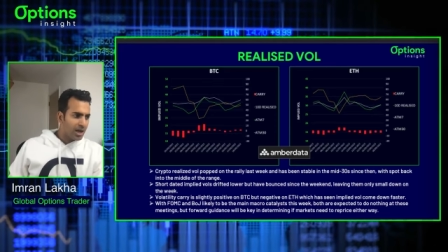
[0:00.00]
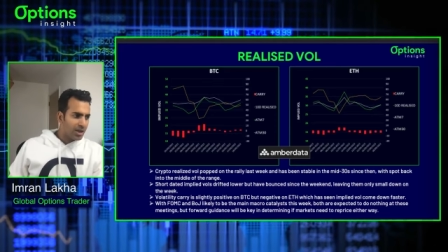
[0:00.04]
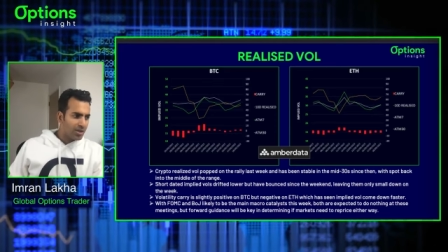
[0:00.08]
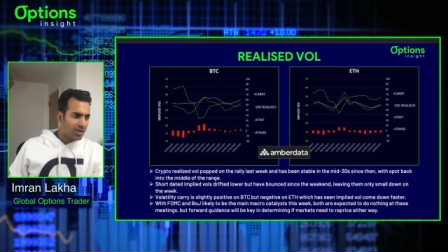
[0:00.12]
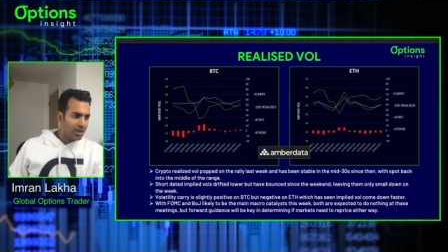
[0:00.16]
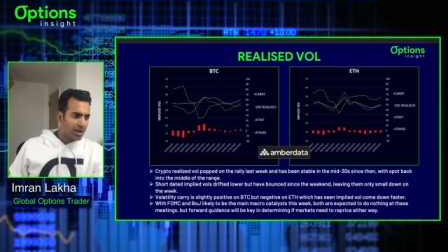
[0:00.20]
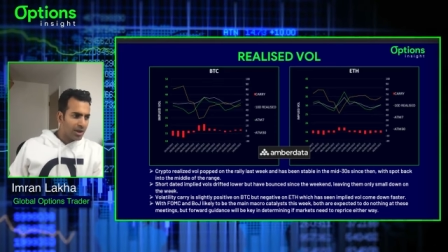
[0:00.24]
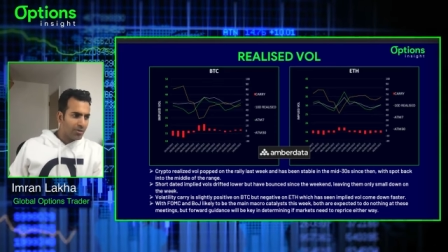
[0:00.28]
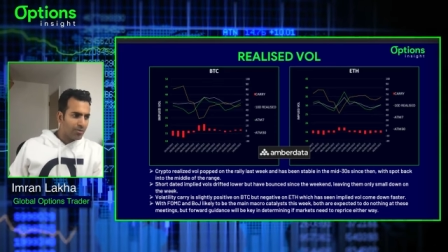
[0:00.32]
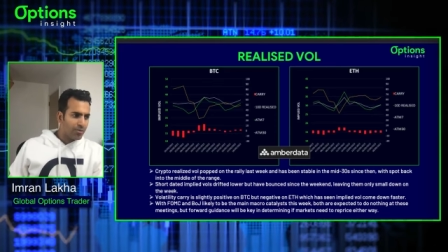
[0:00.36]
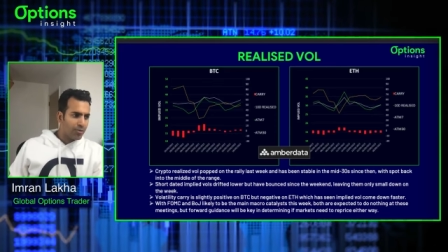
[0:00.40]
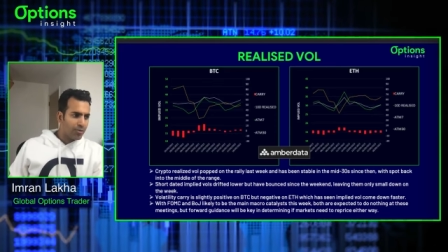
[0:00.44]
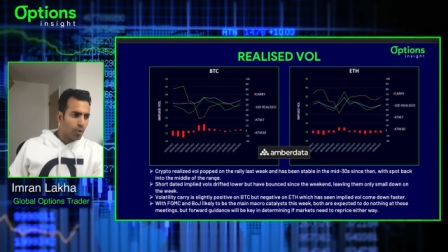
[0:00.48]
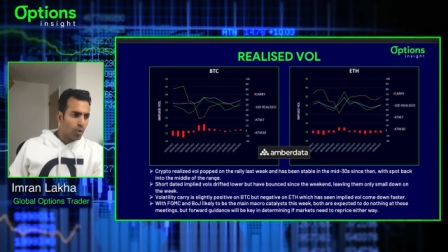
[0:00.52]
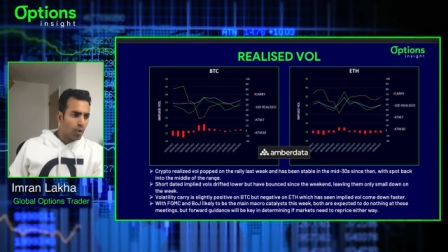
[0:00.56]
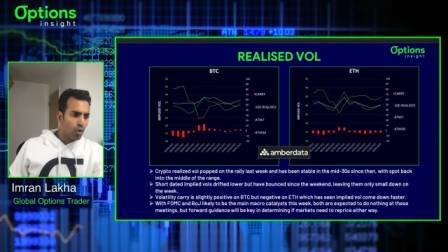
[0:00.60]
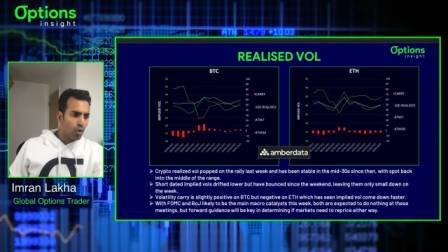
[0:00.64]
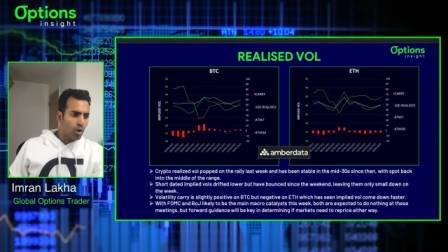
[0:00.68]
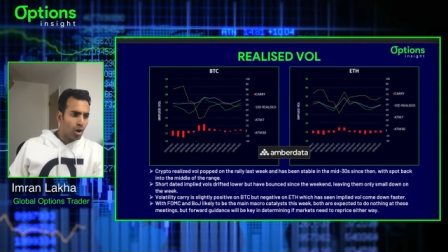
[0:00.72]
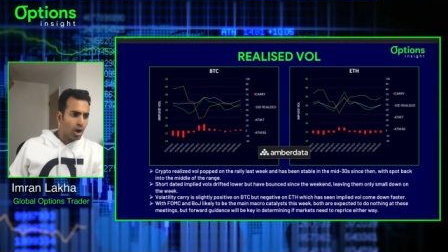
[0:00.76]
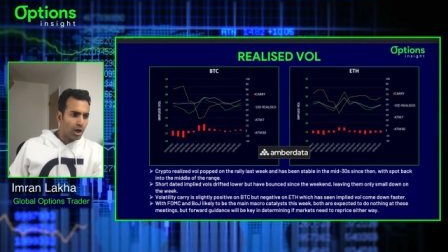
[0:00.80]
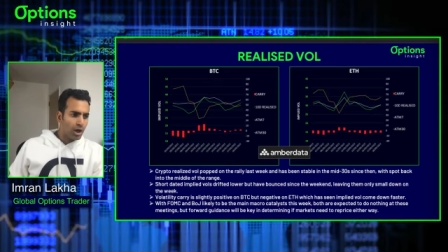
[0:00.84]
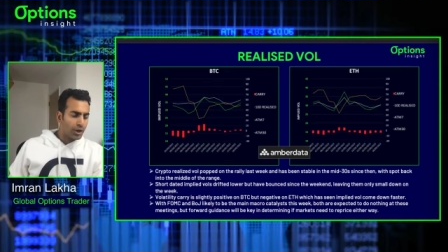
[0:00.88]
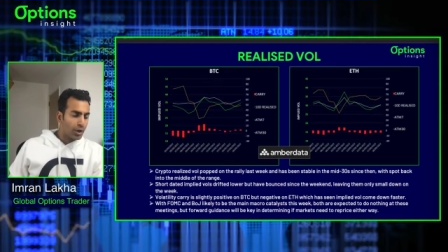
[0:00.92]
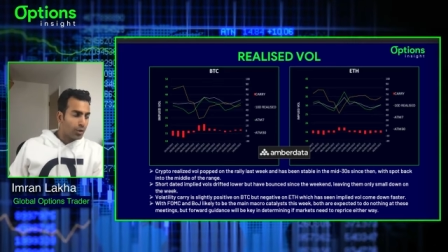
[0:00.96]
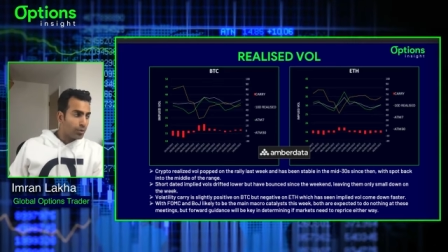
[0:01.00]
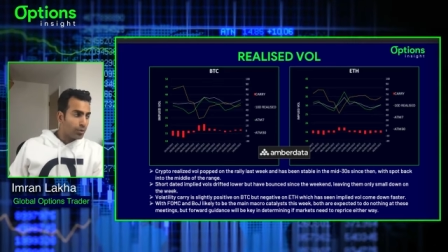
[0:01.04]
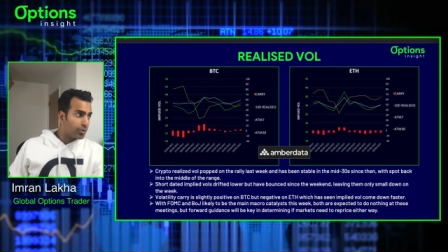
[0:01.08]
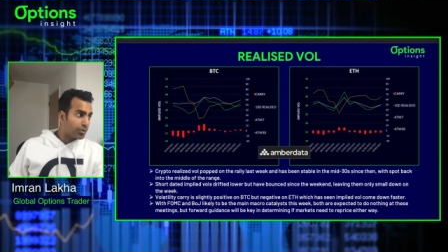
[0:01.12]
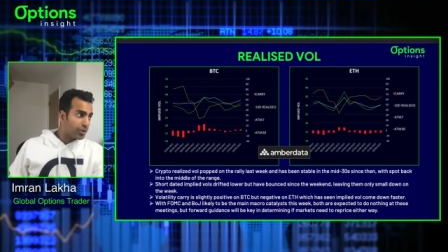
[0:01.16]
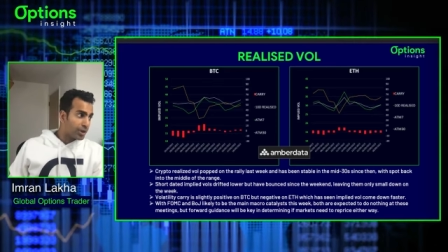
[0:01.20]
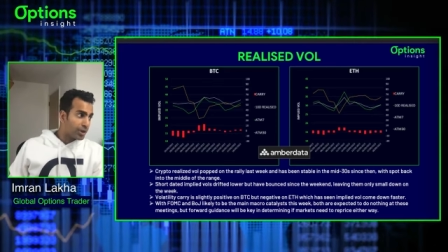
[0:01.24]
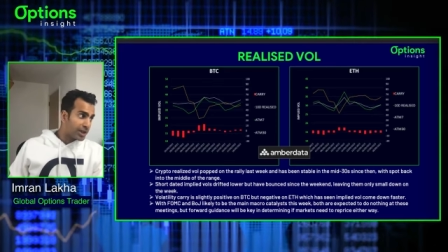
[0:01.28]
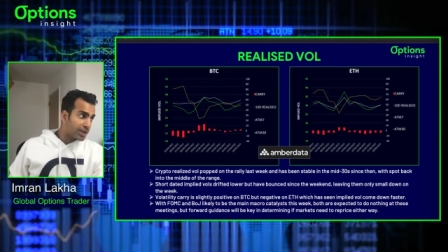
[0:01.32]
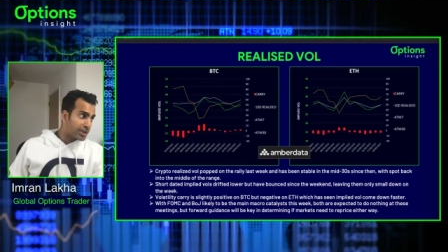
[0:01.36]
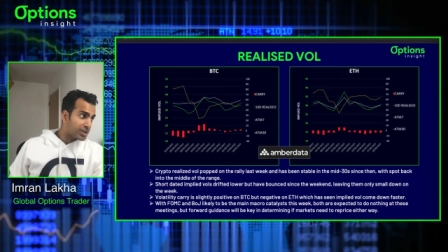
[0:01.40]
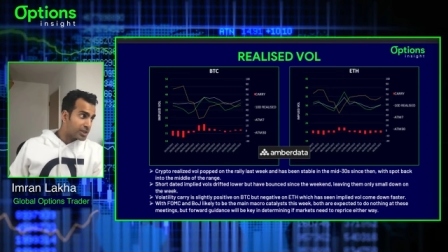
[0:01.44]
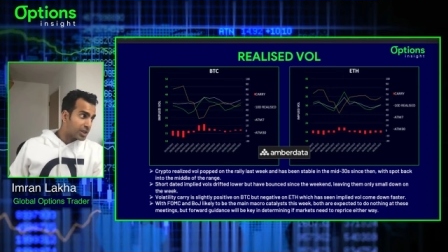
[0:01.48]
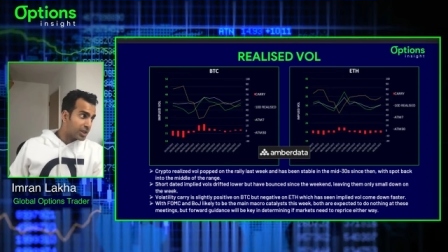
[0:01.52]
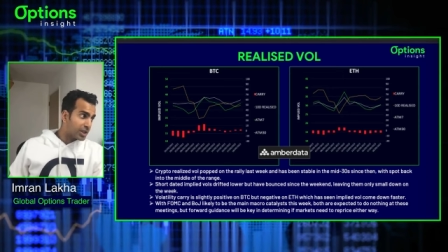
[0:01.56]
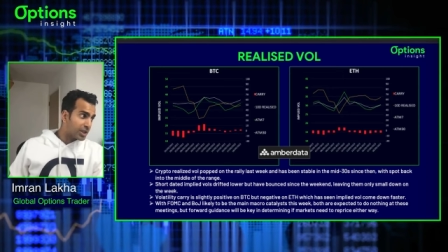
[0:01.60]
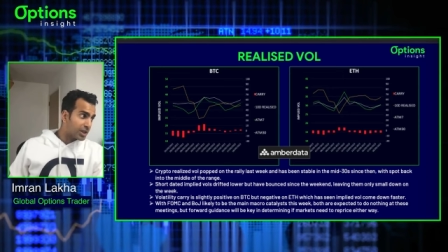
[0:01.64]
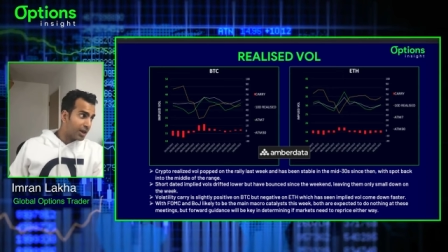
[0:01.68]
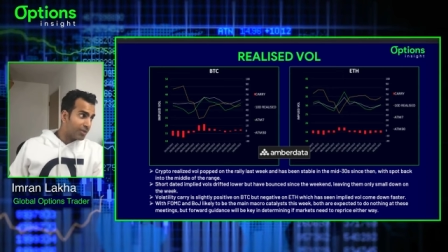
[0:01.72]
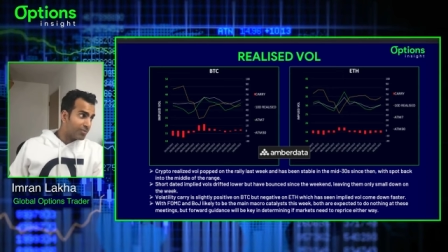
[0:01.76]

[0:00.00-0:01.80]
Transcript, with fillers: And therefore, I don't think it's going to